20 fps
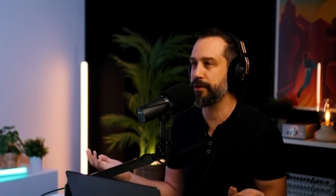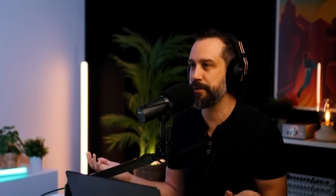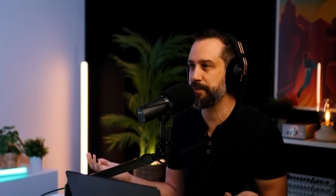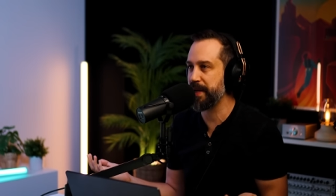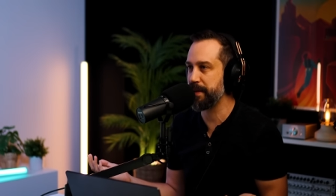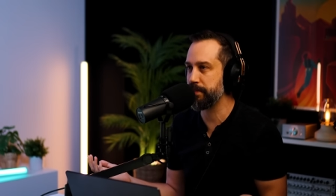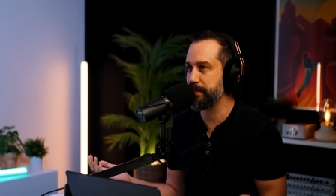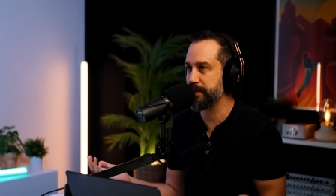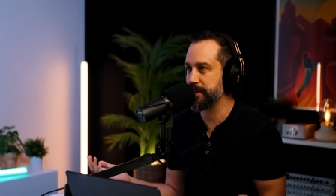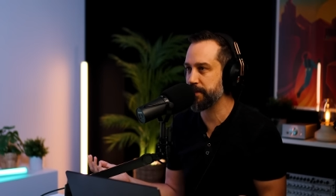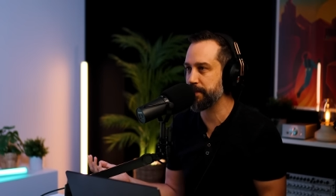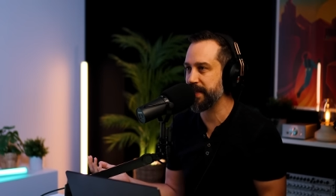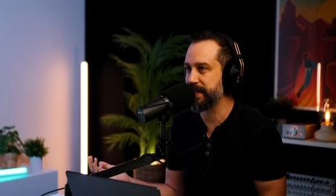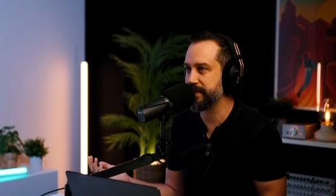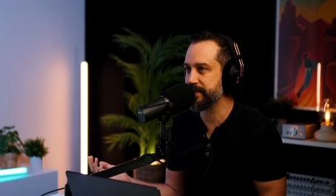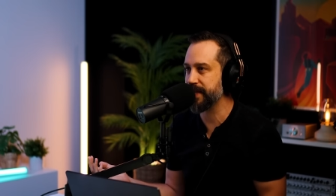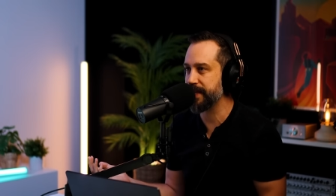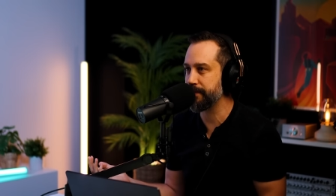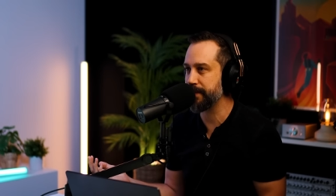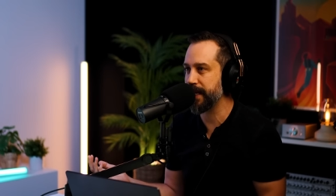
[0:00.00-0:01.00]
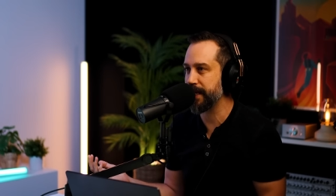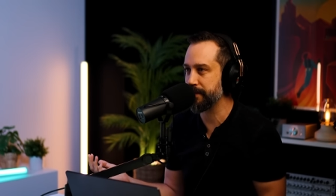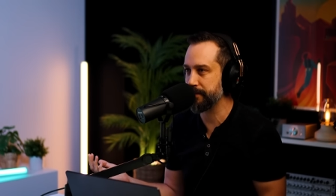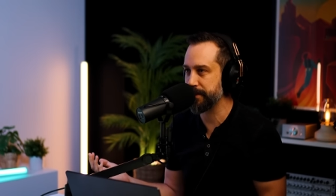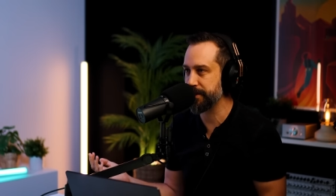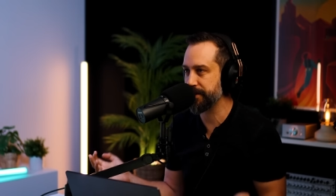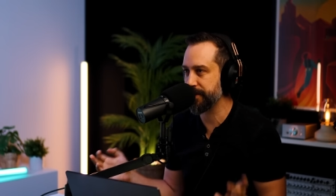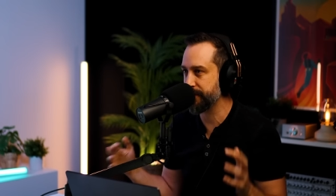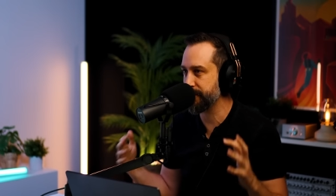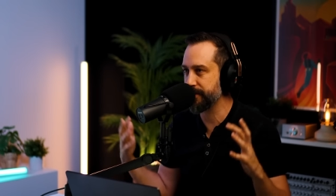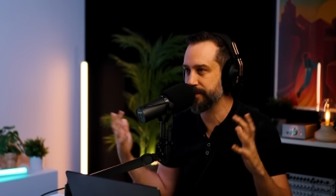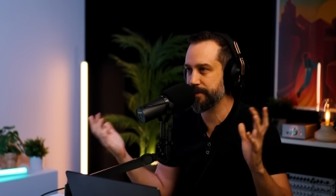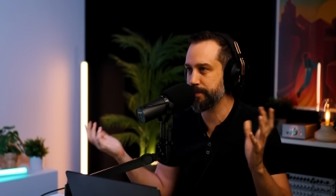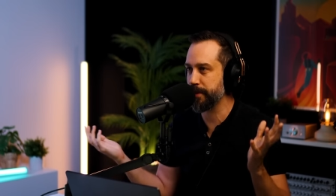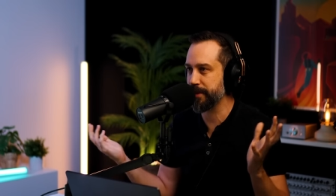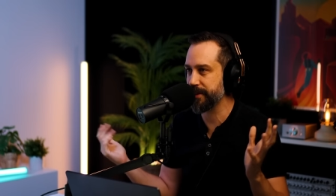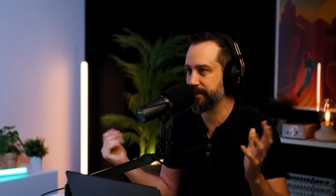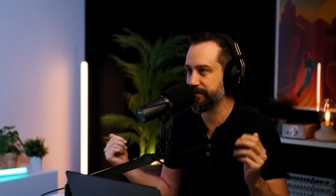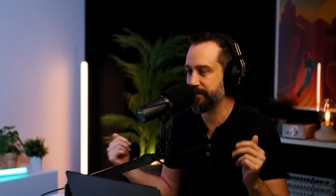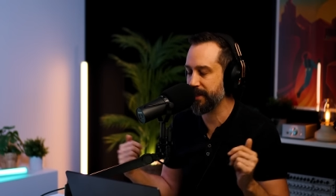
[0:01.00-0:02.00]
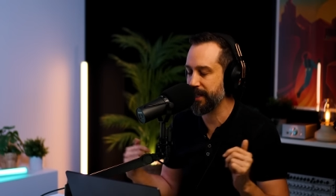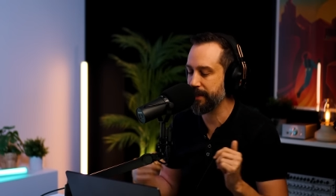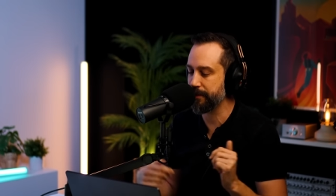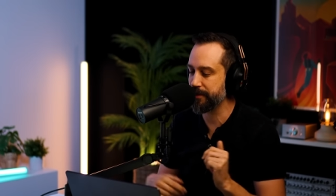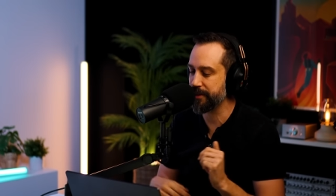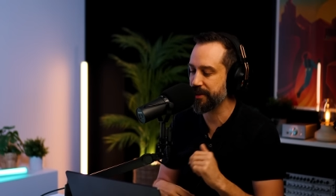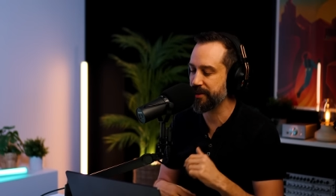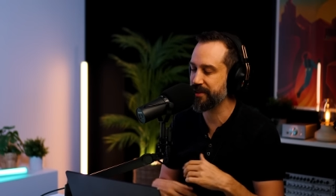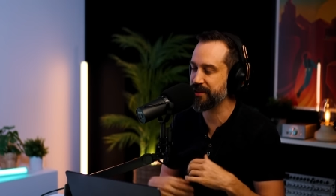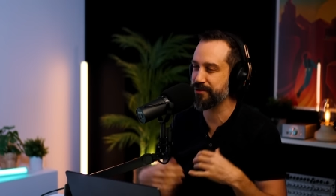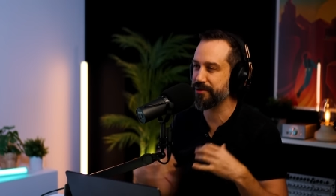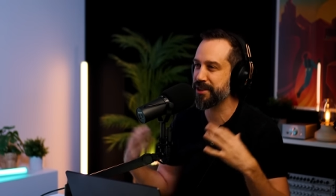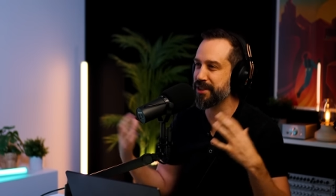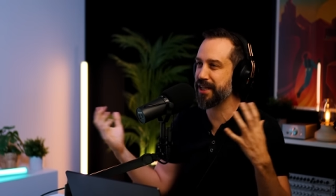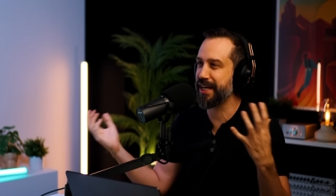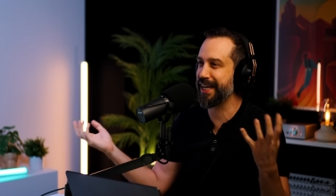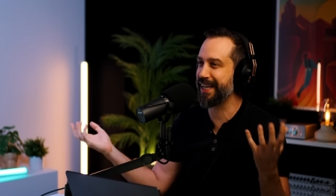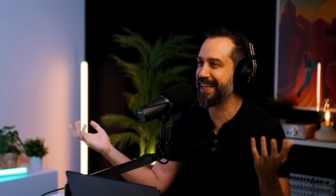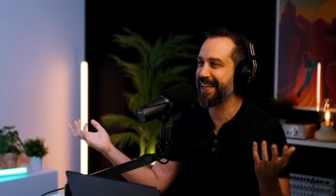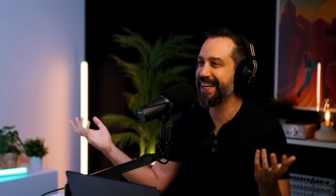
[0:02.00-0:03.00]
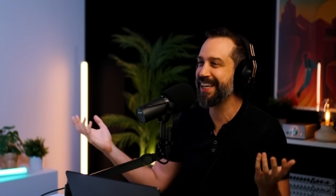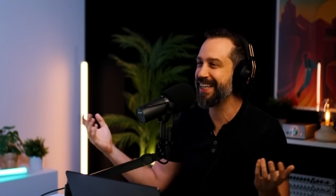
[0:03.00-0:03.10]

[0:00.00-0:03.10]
all the people to speak the same language. They all spoke different languages. So it's like